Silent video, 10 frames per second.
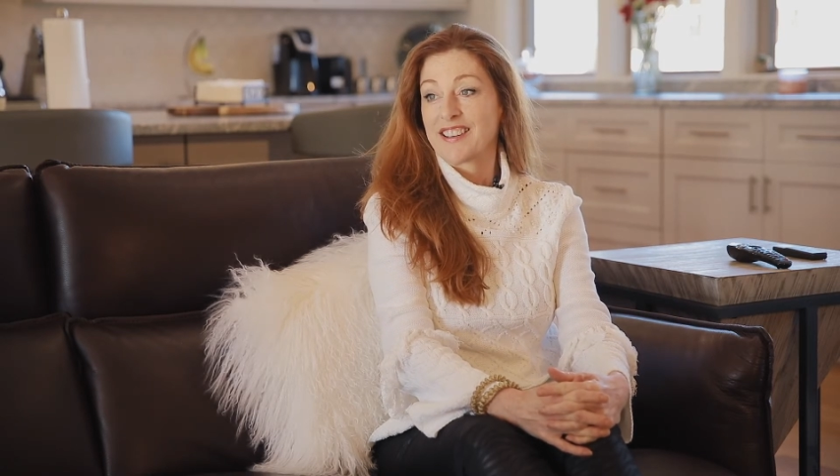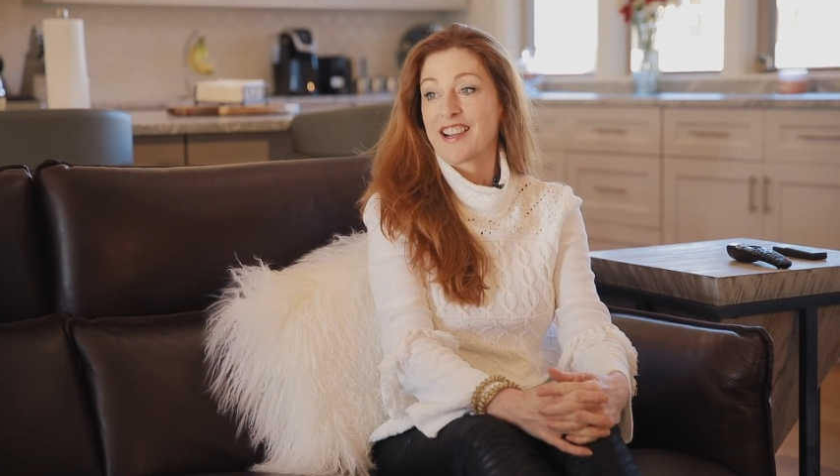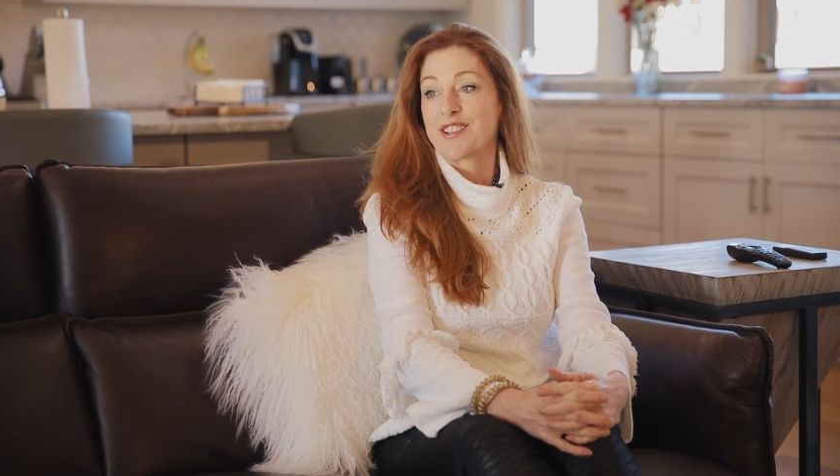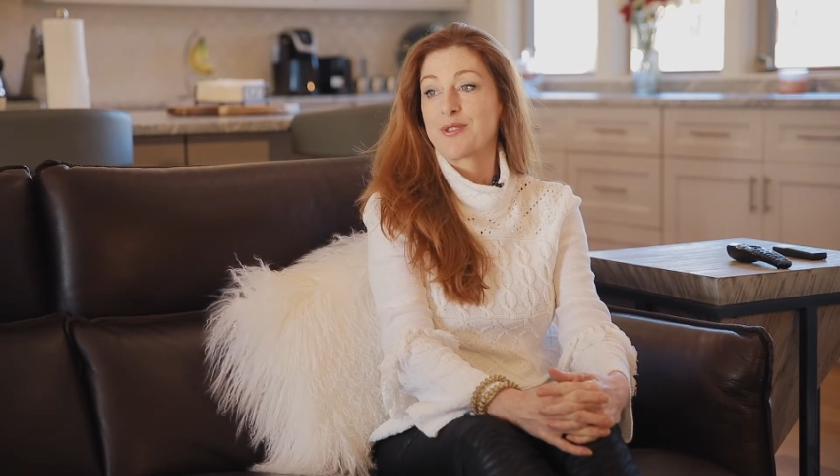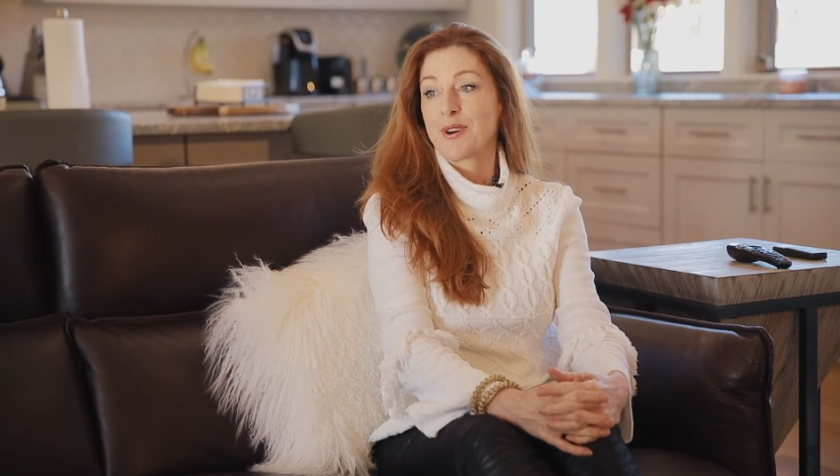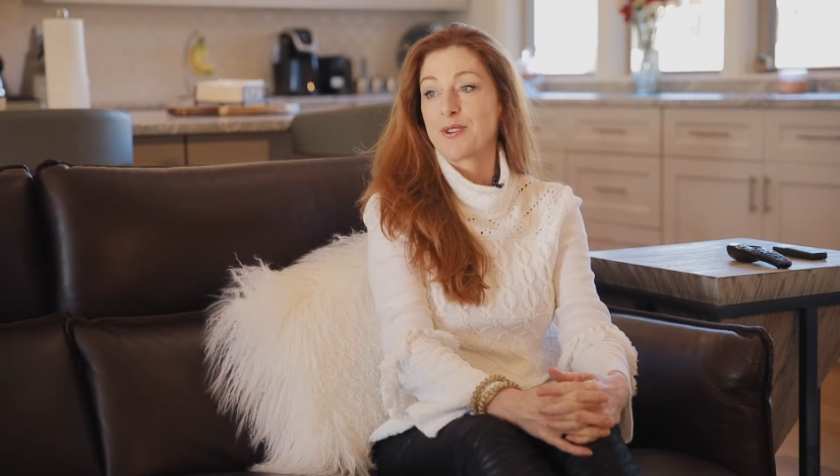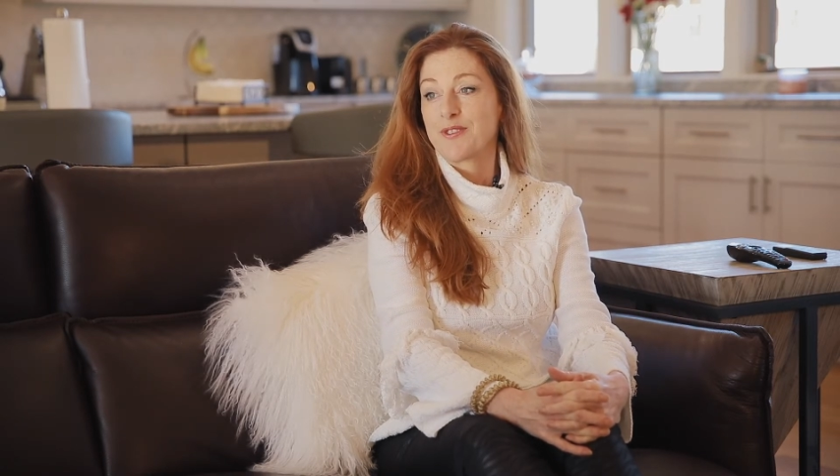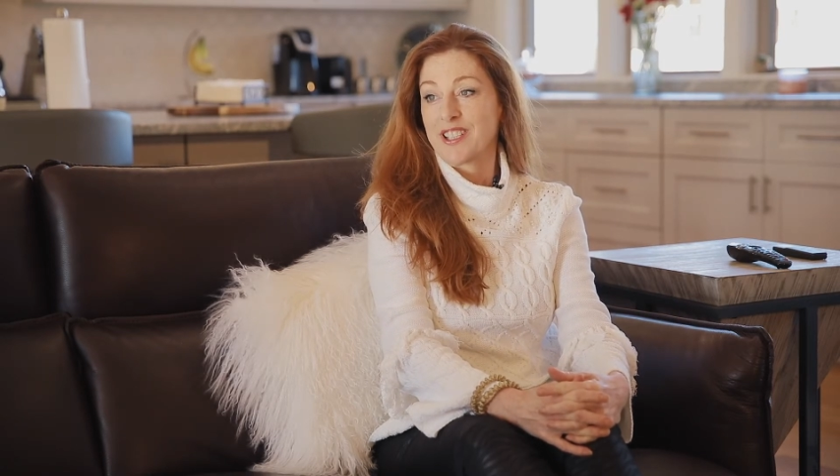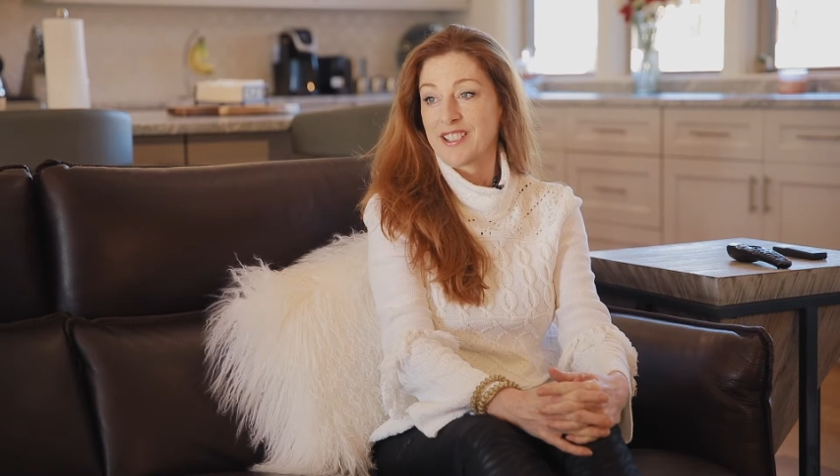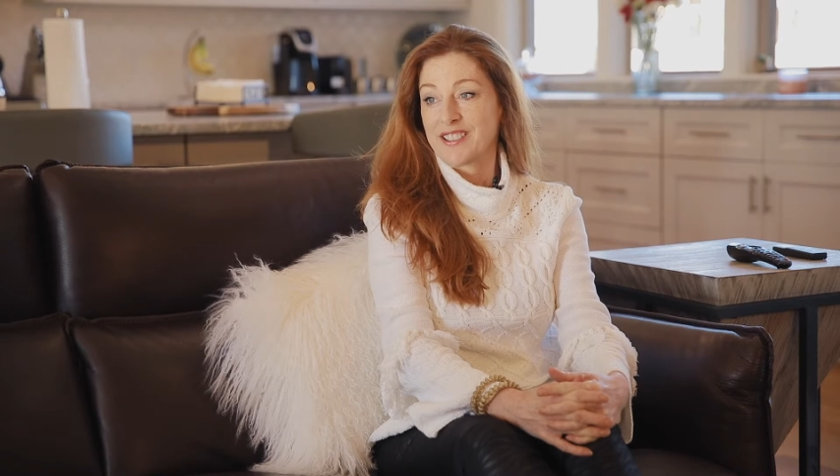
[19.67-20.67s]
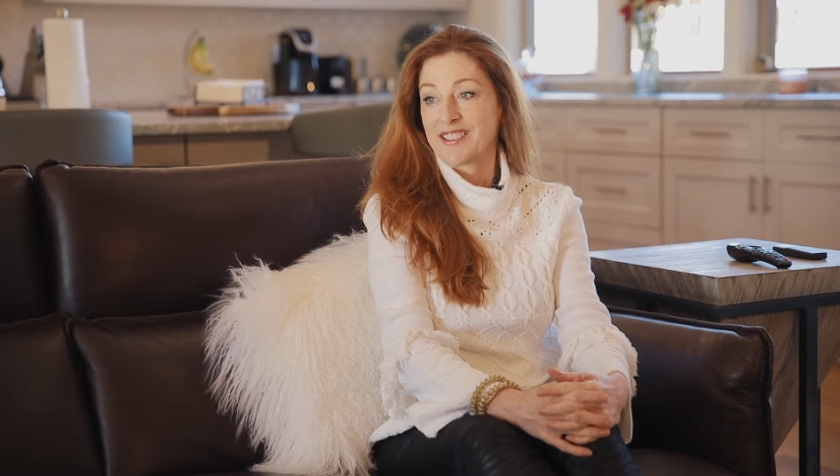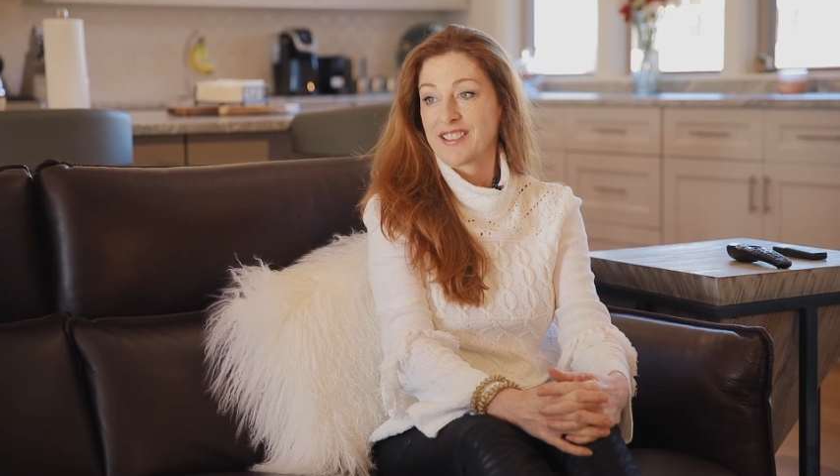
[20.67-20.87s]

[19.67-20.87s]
and I drove in,